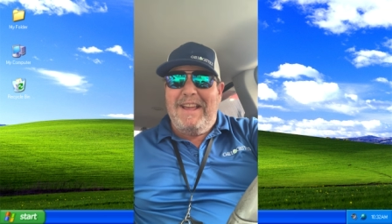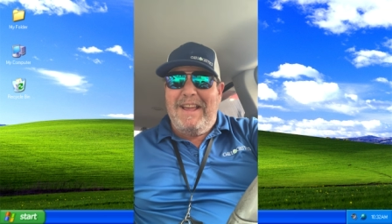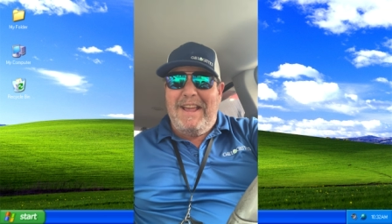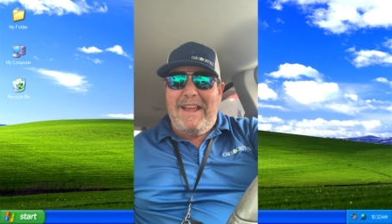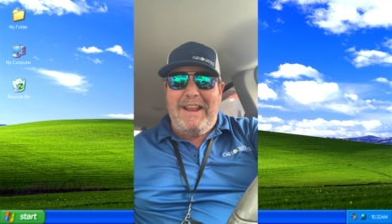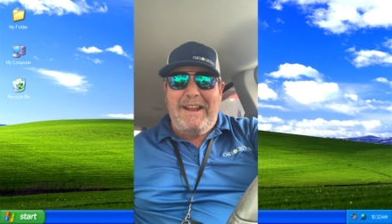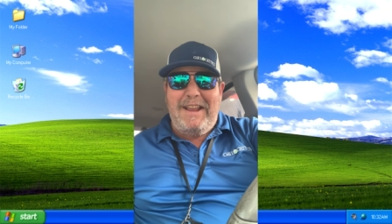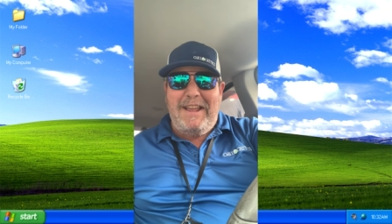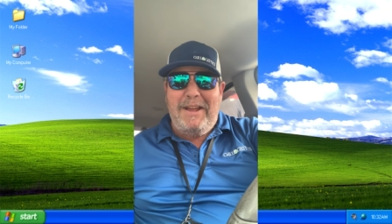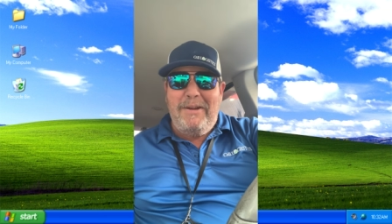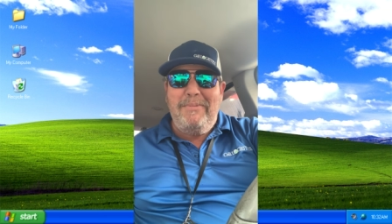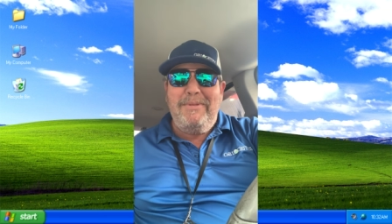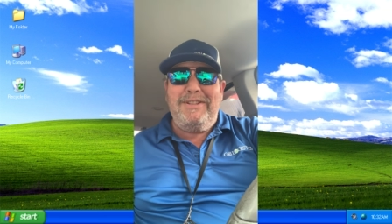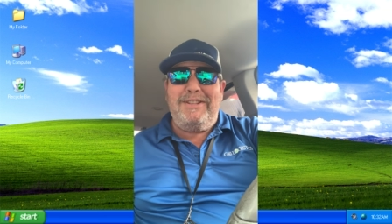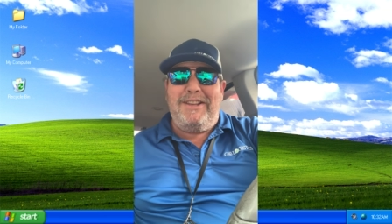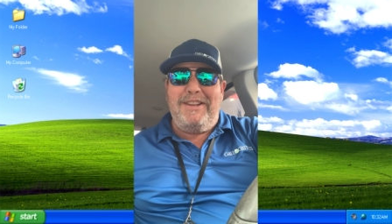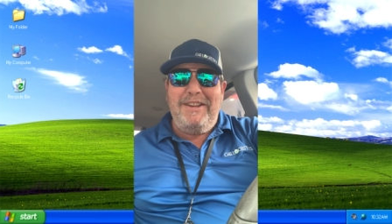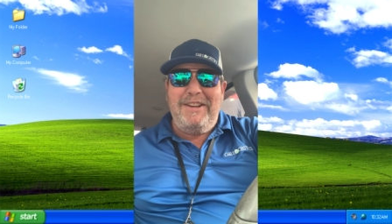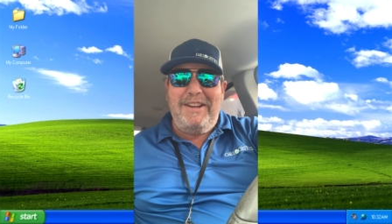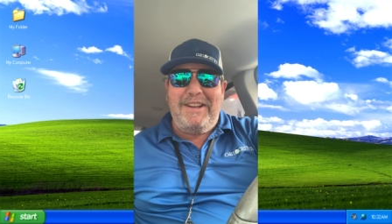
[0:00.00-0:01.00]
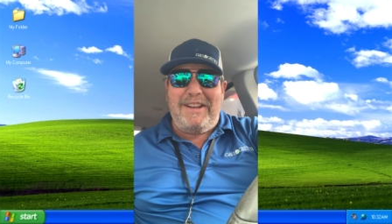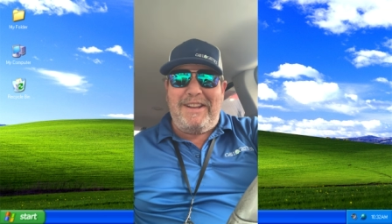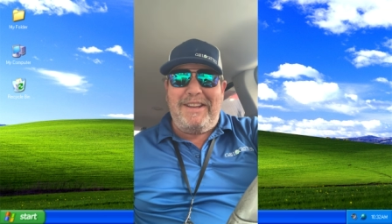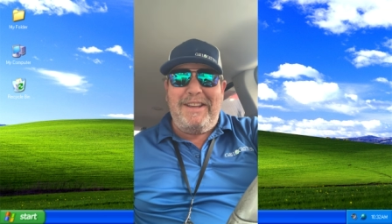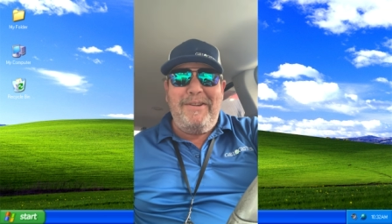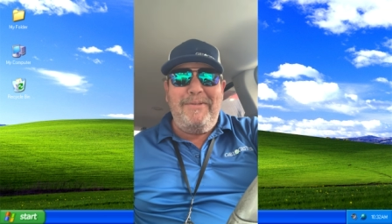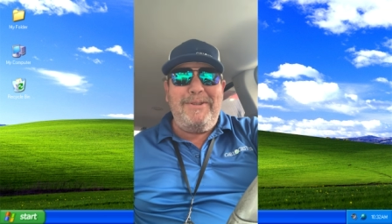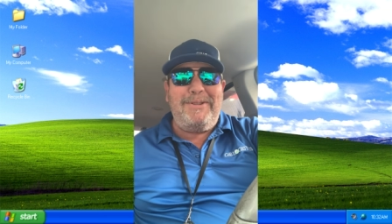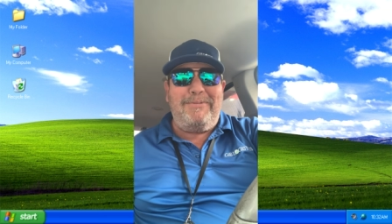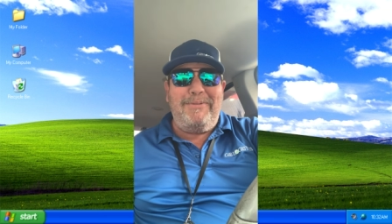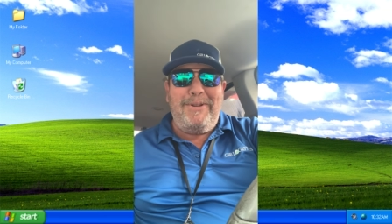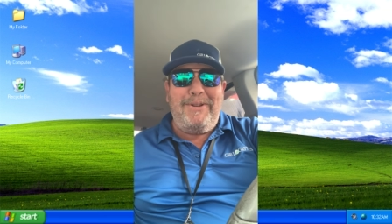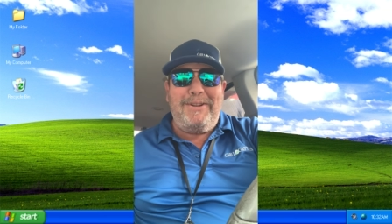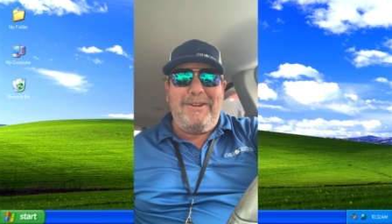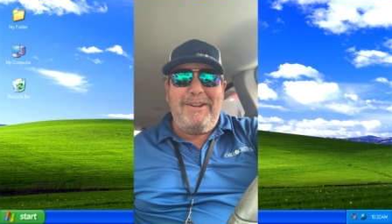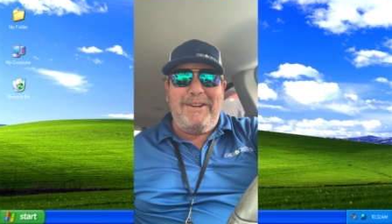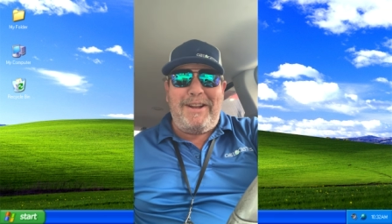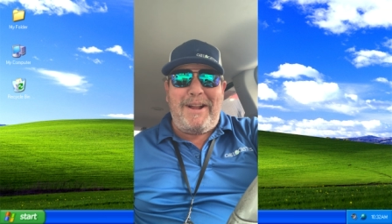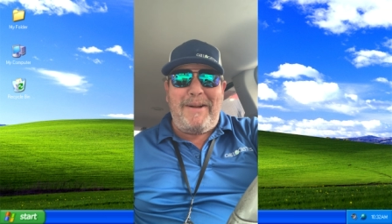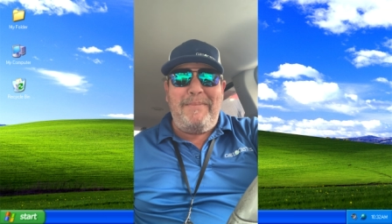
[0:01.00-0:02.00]
And it was good. It was real
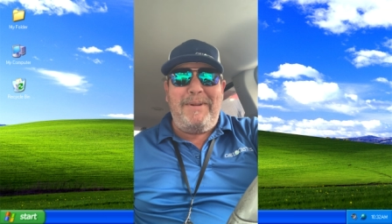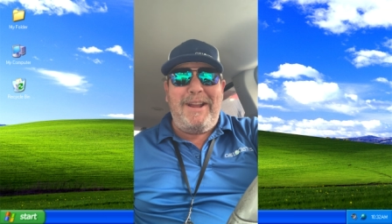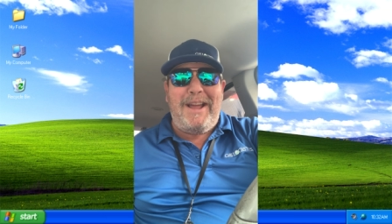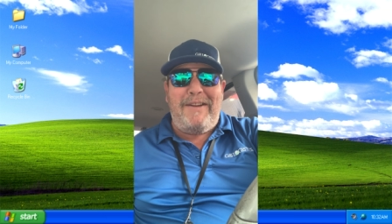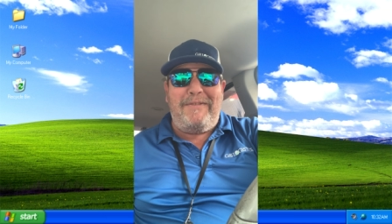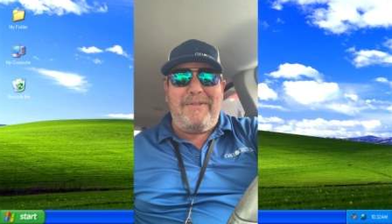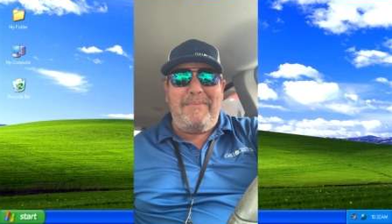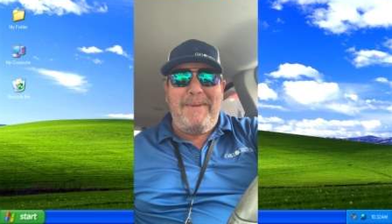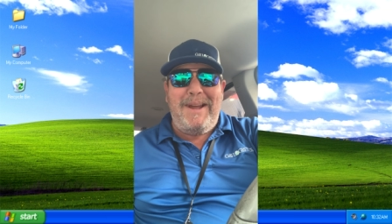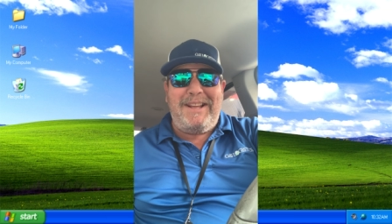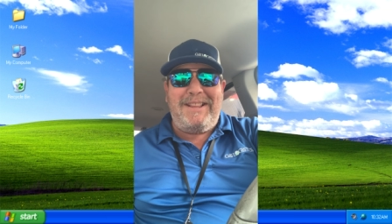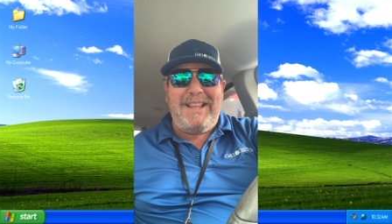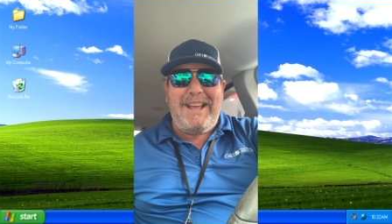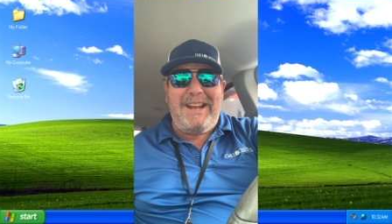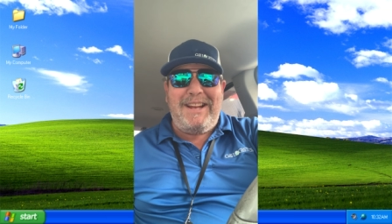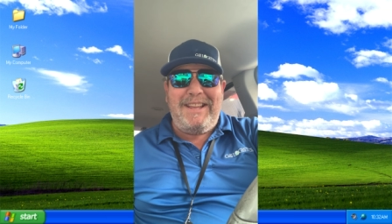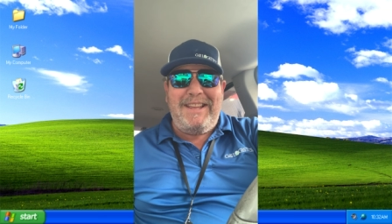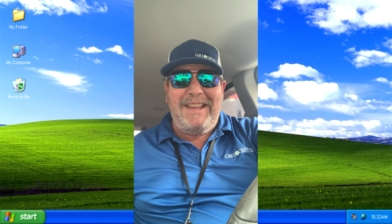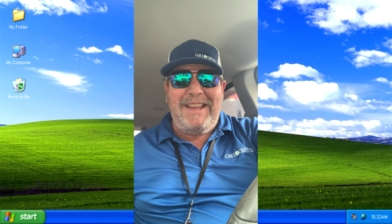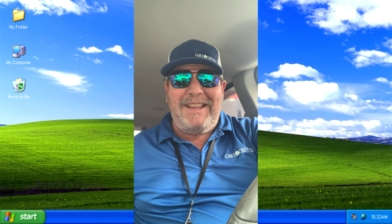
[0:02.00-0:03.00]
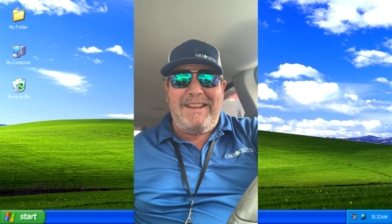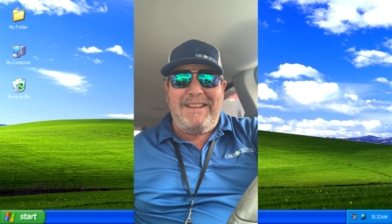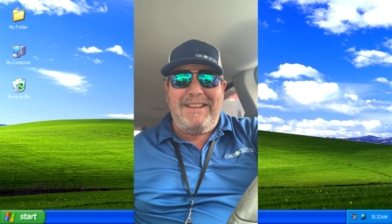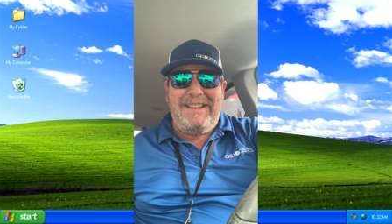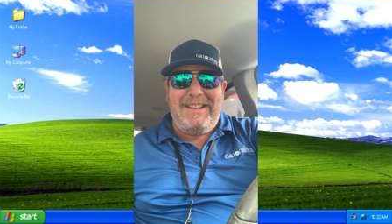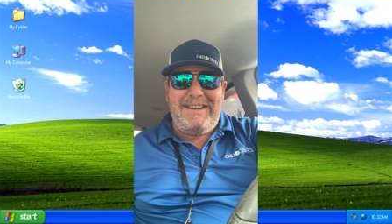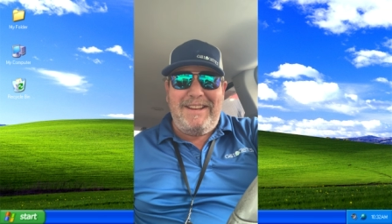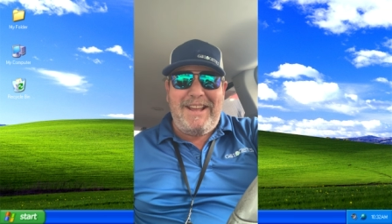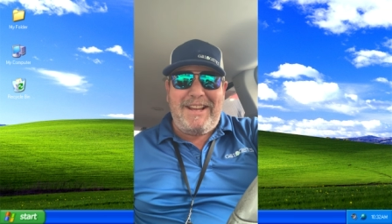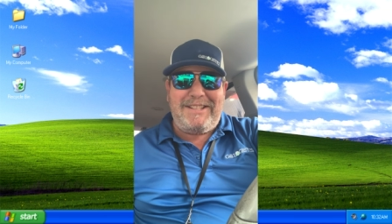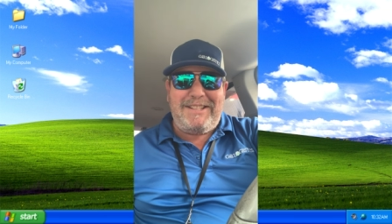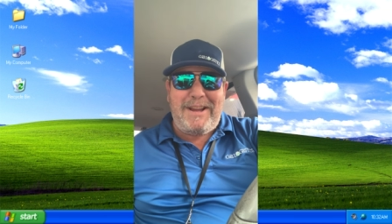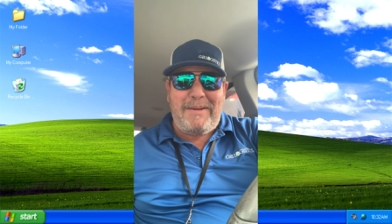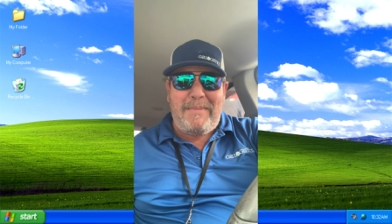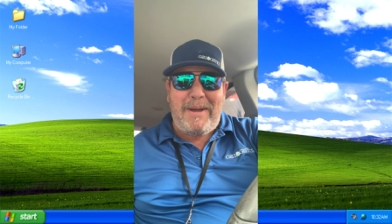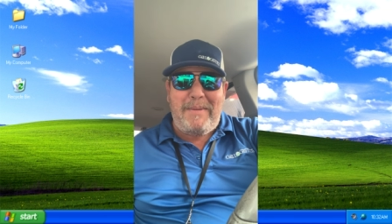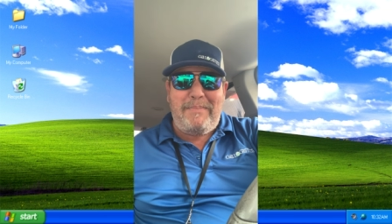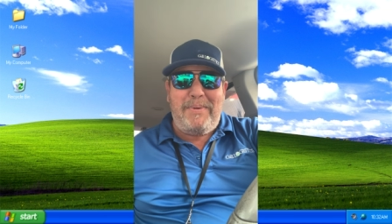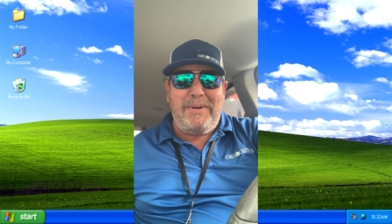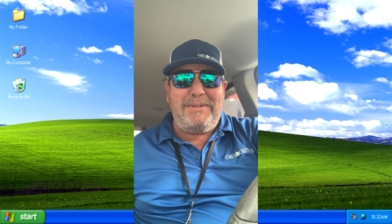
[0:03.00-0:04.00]
good. I'm going to have to make that again next time
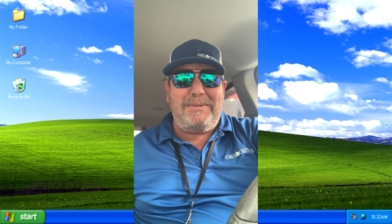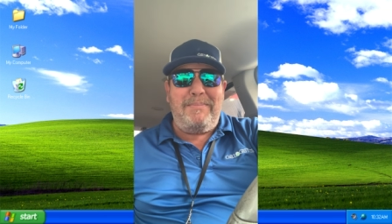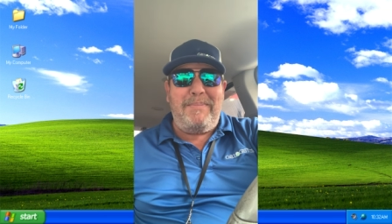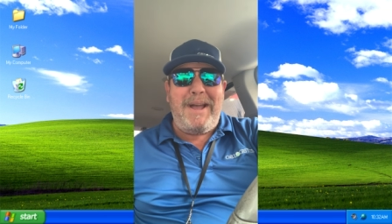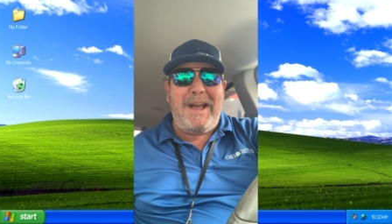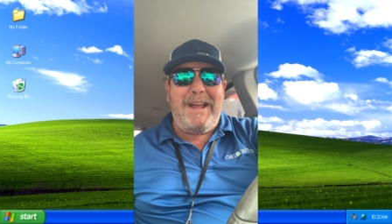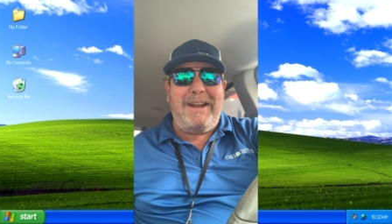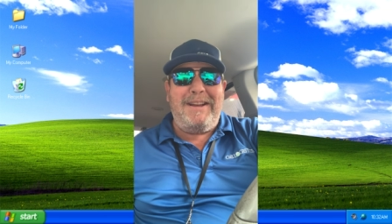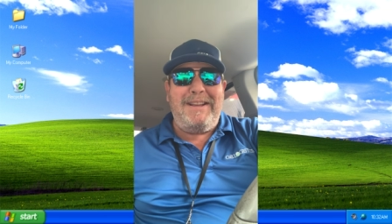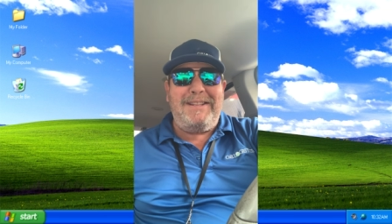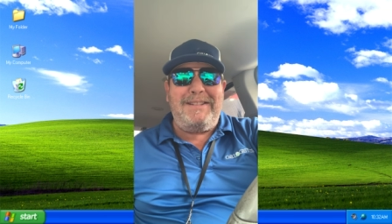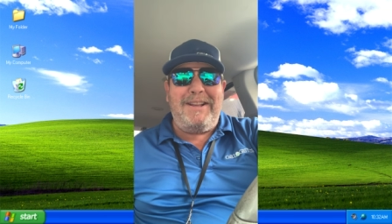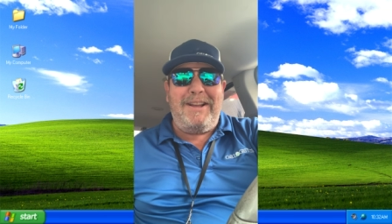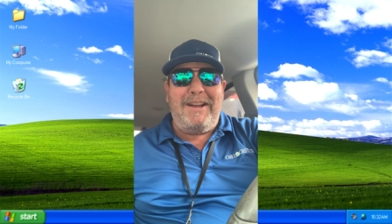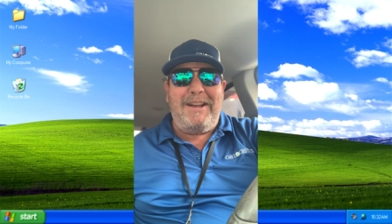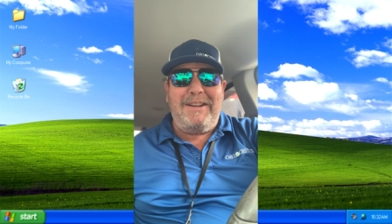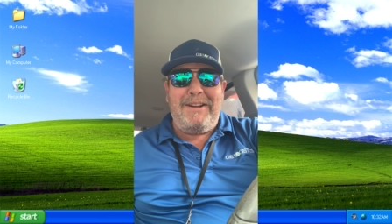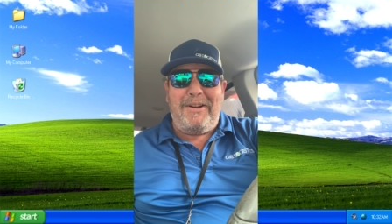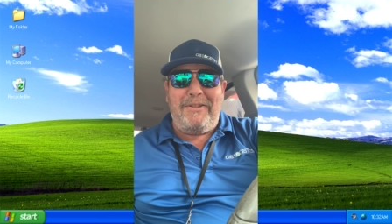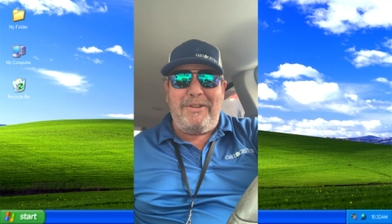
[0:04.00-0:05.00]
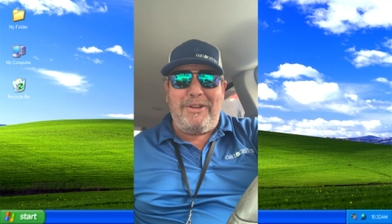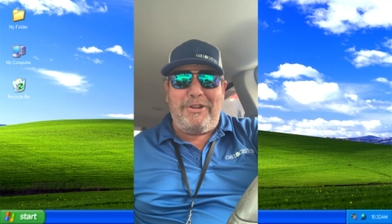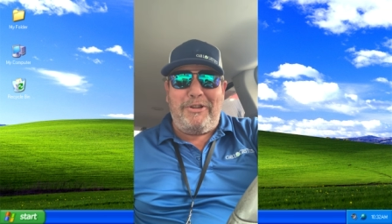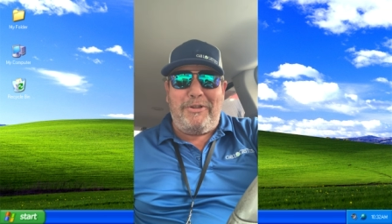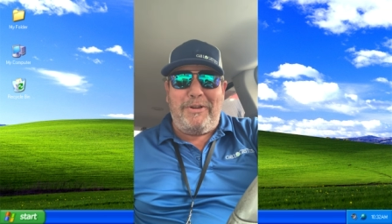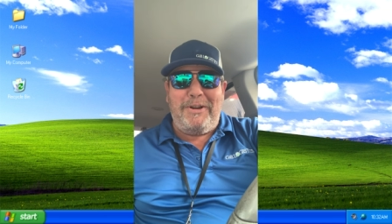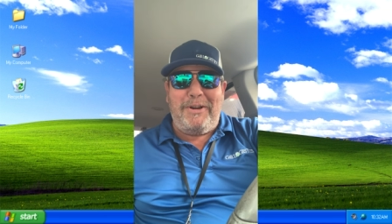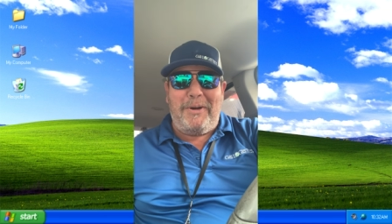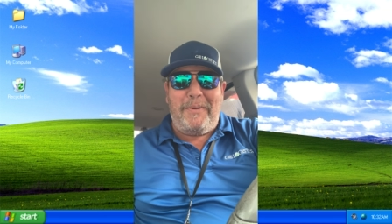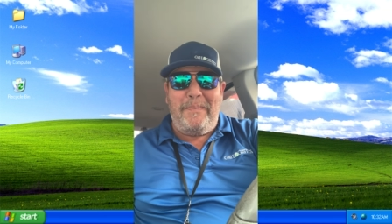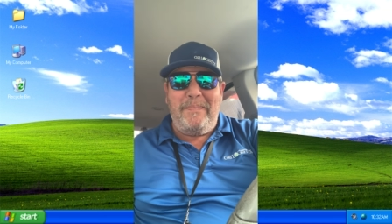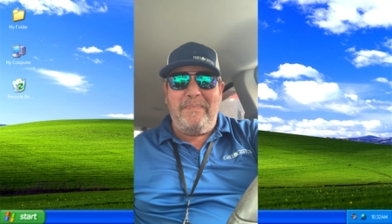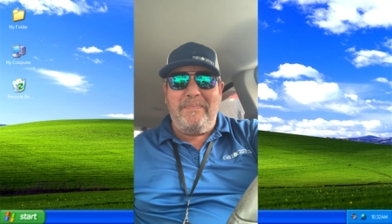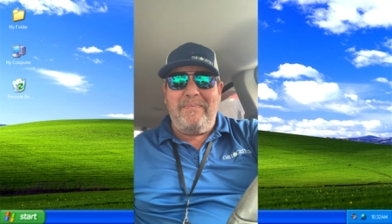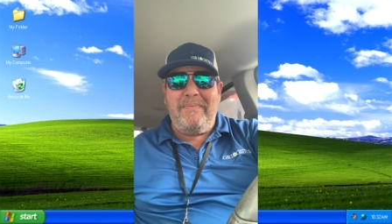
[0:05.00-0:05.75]
I put some patties uh, on the grill.